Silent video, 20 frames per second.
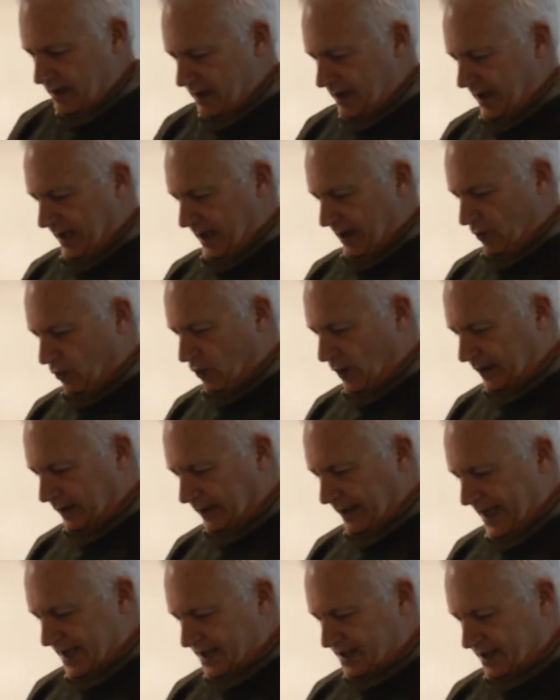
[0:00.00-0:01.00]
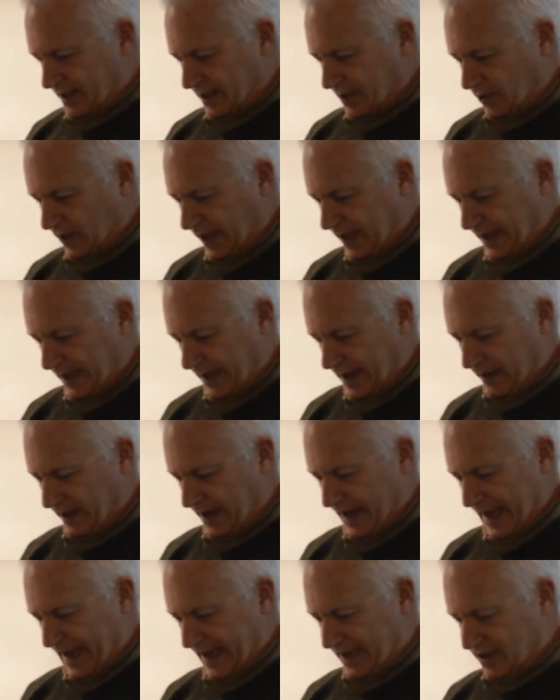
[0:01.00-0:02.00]
And one last ingredient I'm going to
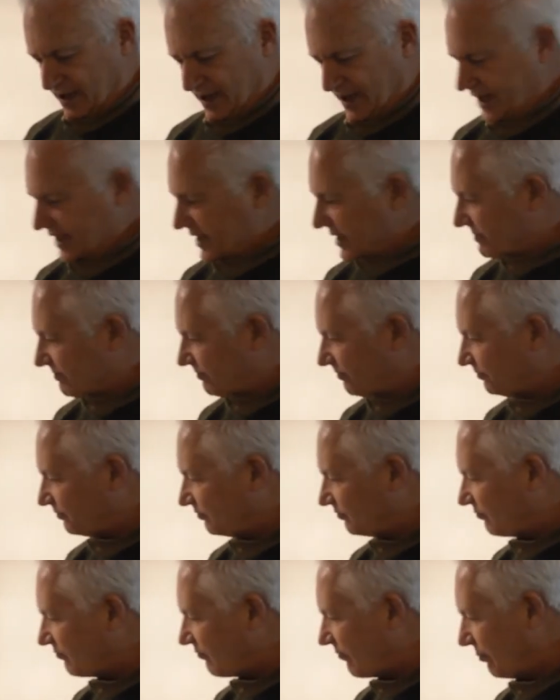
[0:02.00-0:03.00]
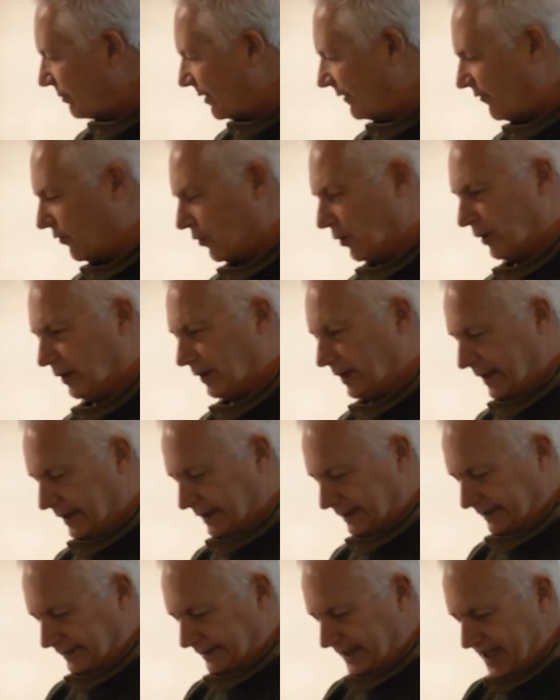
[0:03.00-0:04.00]
add to this before, and
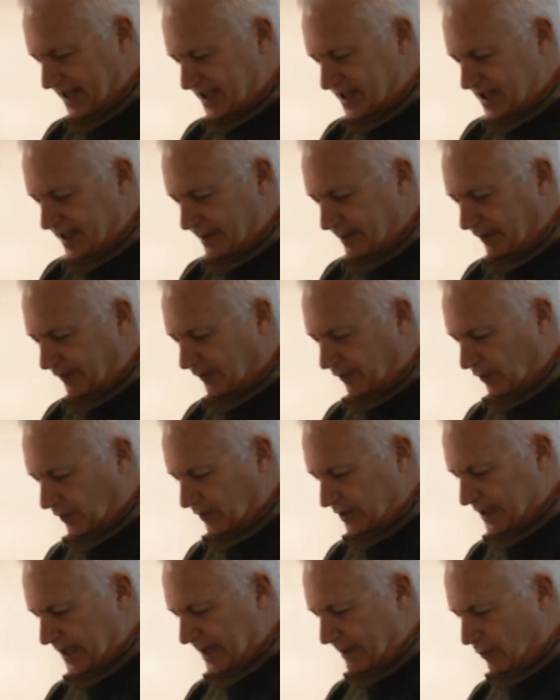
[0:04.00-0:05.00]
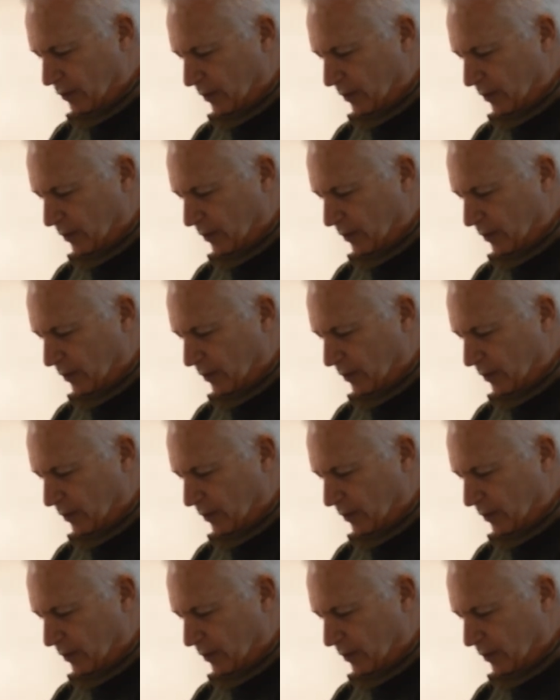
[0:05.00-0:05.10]
we'll let it simmer for 10 more